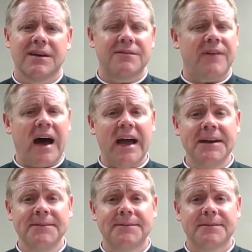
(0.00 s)

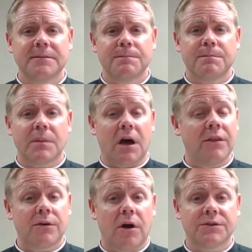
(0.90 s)
Five
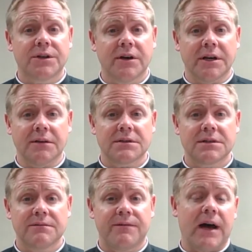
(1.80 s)
other
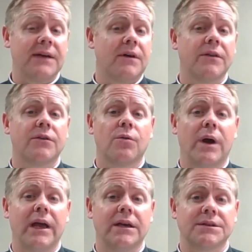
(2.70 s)
alternatives, five other
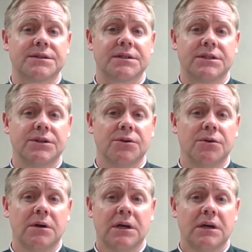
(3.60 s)
ways
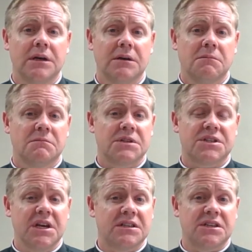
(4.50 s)
to
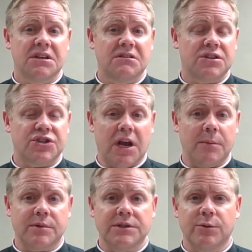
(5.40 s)
seek to
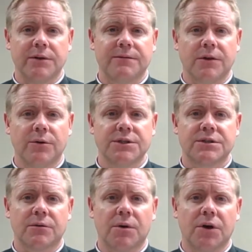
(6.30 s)
shape and to influence
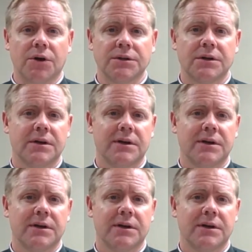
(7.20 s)
the world.